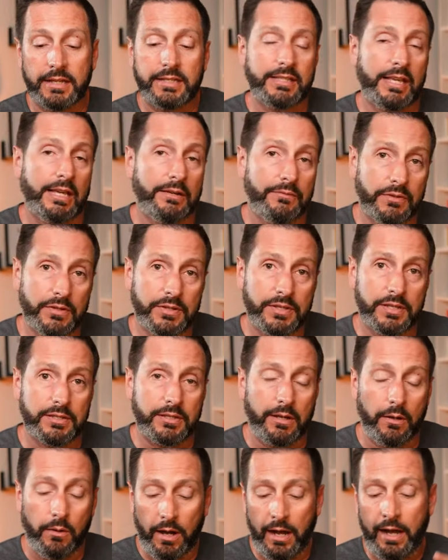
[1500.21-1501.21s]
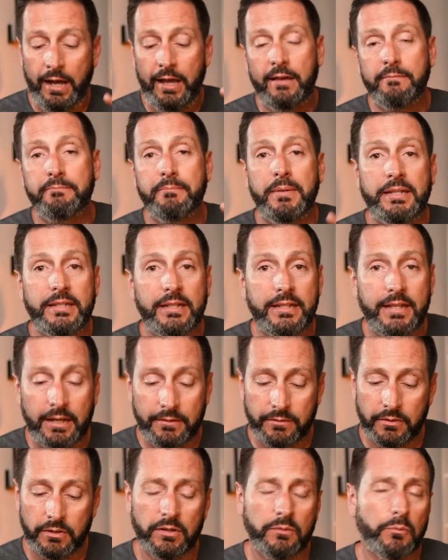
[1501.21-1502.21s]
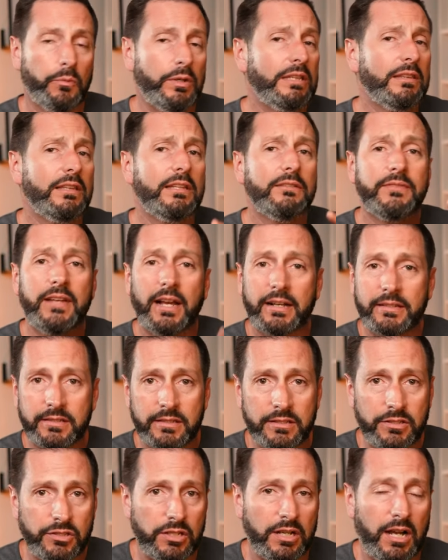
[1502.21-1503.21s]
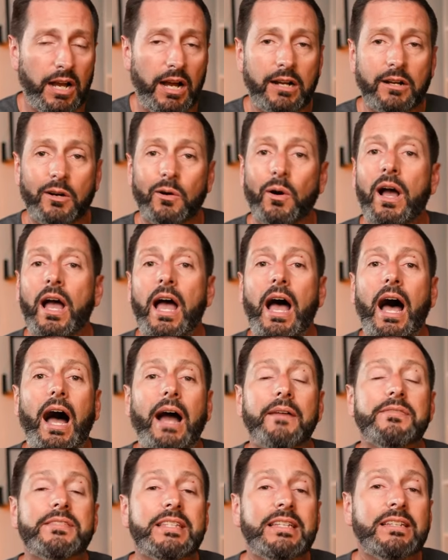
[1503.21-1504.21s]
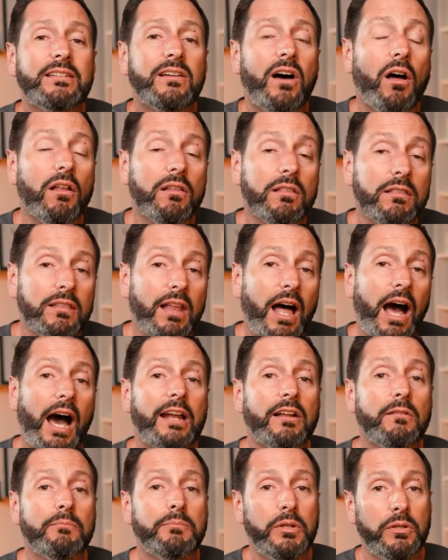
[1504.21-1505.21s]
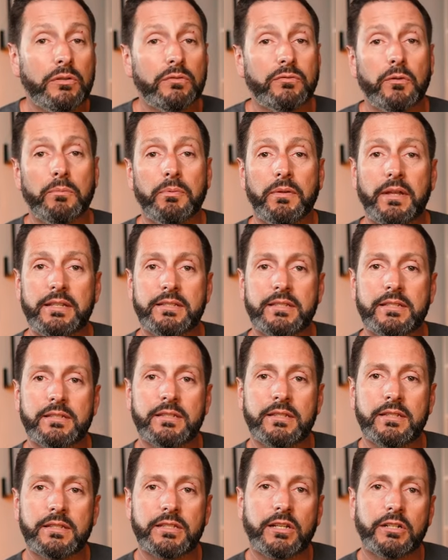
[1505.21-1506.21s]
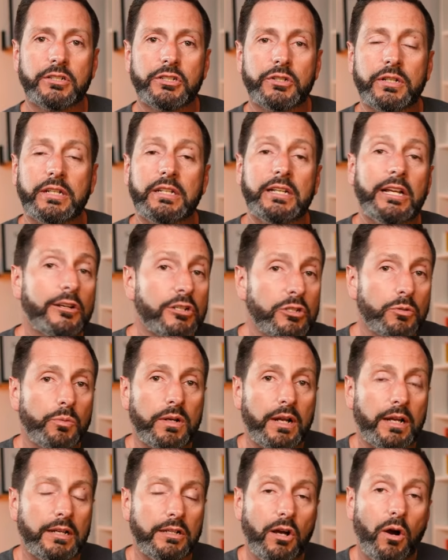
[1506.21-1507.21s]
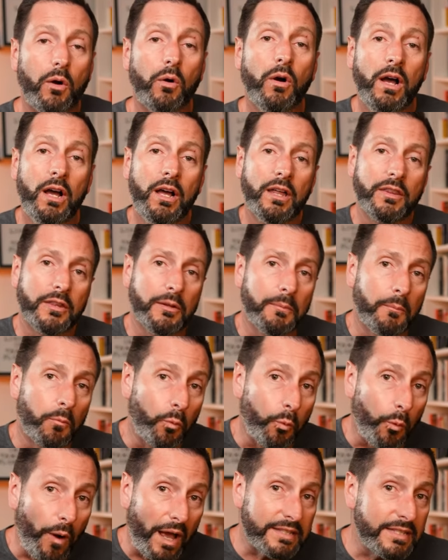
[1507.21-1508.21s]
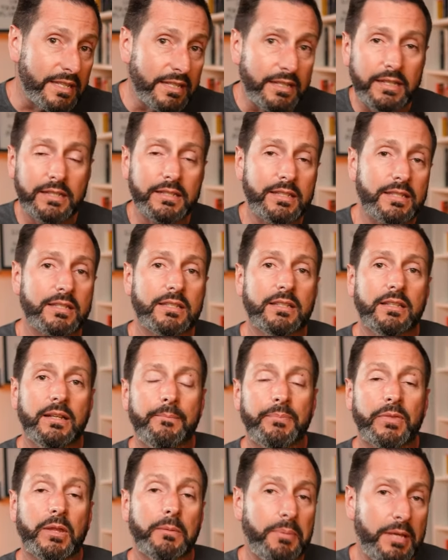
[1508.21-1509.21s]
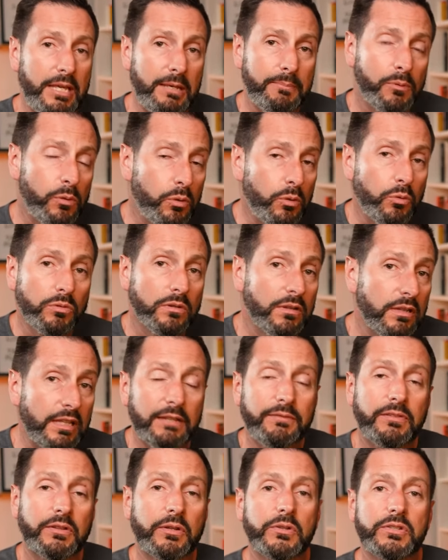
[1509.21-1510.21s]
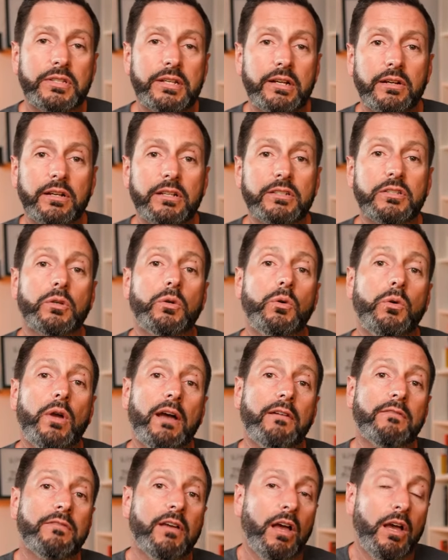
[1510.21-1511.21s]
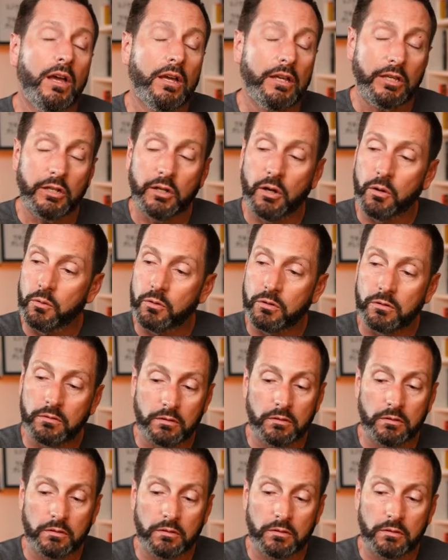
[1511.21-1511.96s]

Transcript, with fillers: like San Francisco. I have been to Denver. We live next to Chicago. I've seen a lot of beautiful places in this country. And here's what I know the residents, the people who live in those areas who have, you know,